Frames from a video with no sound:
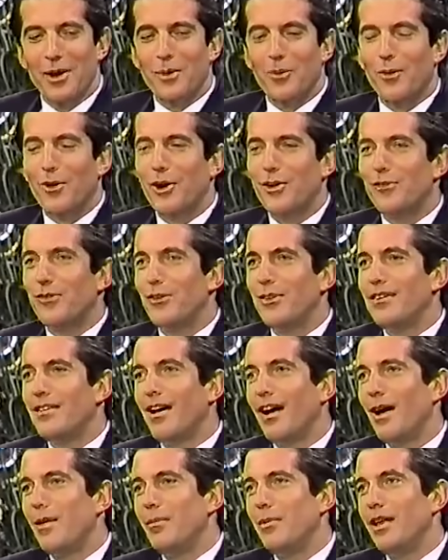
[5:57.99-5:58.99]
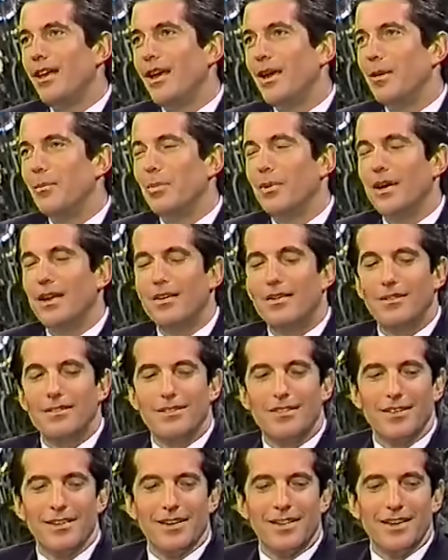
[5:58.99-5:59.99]
it, worked for the time being, but...
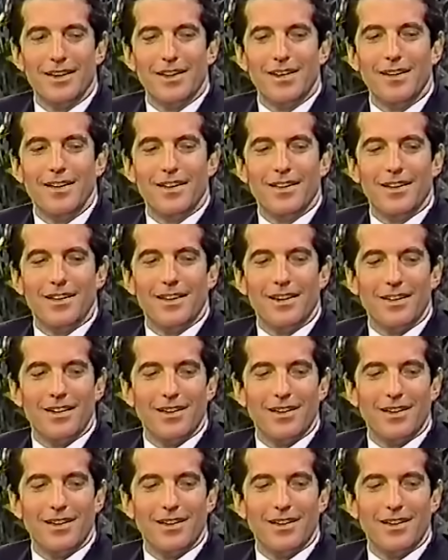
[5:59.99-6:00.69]
Now, what is the